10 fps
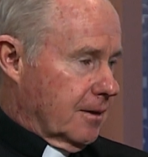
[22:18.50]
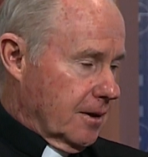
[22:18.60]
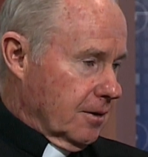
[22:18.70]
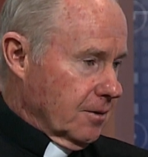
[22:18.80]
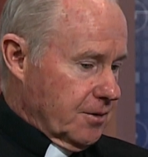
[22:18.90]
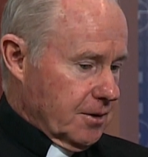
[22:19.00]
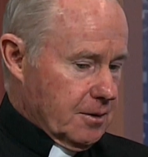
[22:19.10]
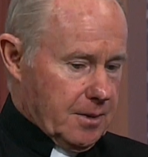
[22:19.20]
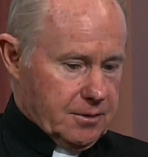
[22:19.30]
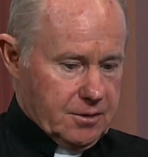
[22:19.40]
Again, think
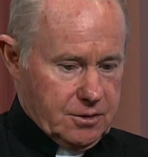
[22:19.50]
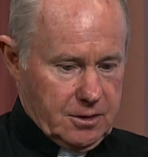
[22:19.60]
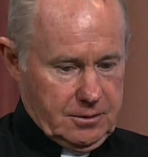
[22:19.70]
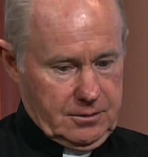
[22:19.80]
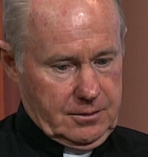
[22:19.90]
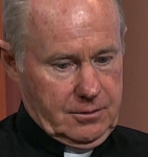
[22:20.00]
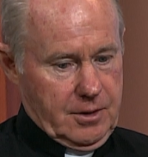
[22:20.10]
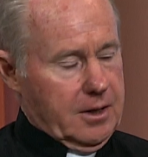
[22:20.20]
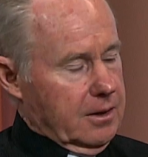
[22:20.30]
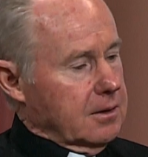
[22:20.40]
about this young
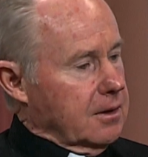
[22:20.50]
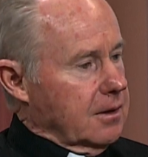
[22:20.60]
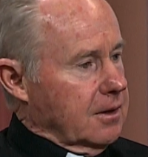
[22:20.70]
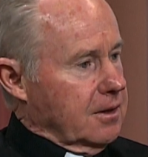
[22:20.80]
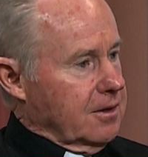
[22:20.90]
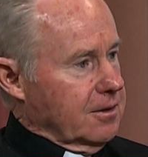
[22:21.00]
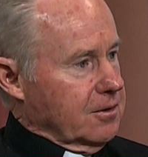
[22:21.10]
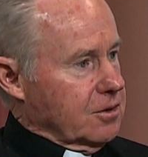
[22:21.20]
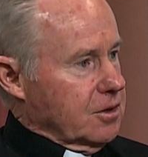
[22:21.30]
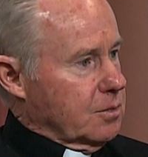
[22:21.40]
Greta. You
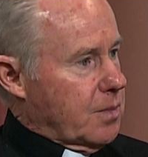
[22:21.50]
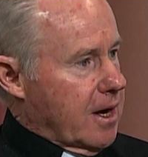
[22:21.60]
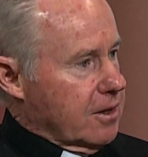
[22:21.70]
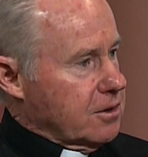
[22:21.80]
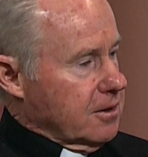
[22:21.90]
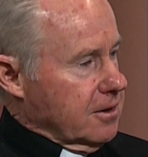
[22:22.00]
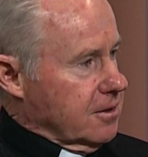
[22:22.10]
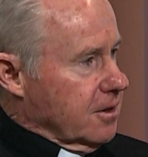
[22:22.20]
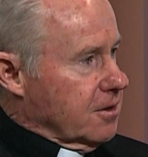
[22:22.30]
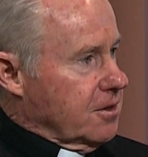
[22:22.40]
know, she's passionate, a
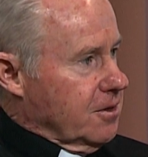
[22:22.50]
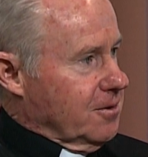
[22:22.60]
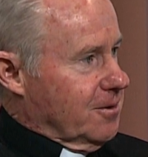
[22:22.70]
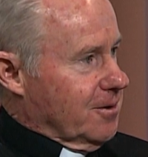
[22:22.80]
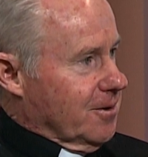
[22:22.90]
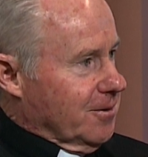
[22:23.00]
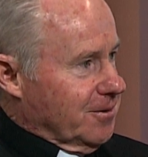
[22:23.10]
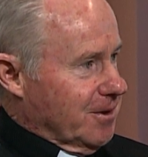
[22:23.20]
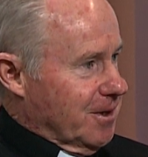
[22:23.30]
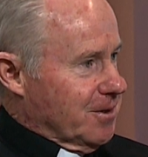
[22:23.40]

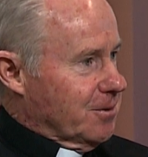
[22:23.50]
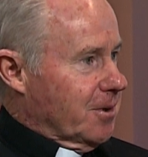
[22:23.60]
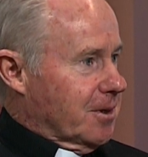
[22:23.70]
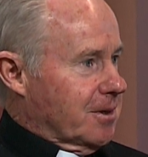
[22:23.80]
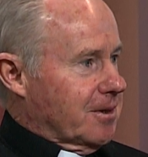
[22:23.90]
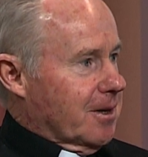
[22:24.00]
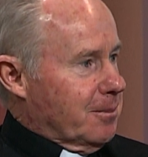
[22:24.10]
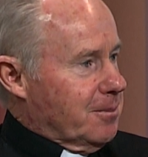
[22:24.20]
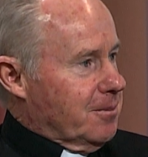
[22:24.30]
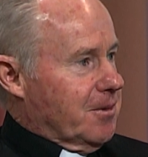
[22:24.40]
16-year-old, to wake
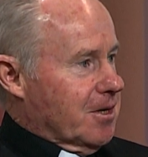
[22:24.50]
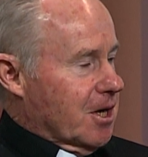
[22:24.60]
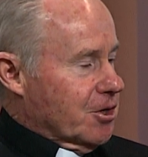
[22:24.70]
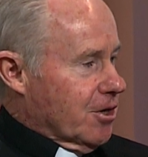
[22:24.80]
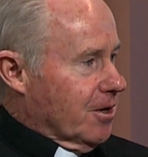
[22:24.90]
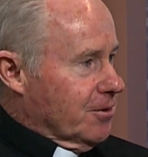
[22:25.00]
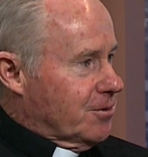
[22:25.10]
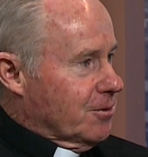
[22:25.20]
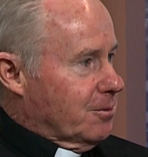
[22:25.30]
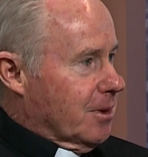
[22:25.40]
up
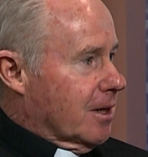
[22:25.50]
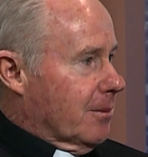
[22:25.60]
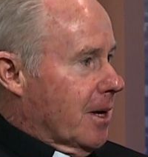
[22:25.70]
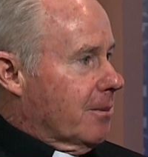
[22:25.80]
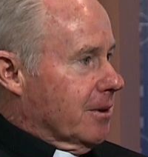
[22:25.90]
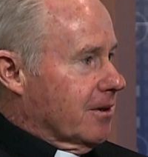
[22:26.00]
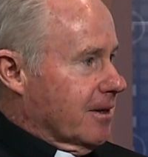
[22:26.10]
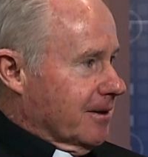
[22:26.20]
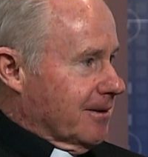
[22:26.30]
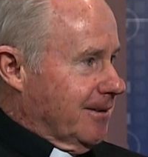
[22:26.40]
adults who have become apathetic.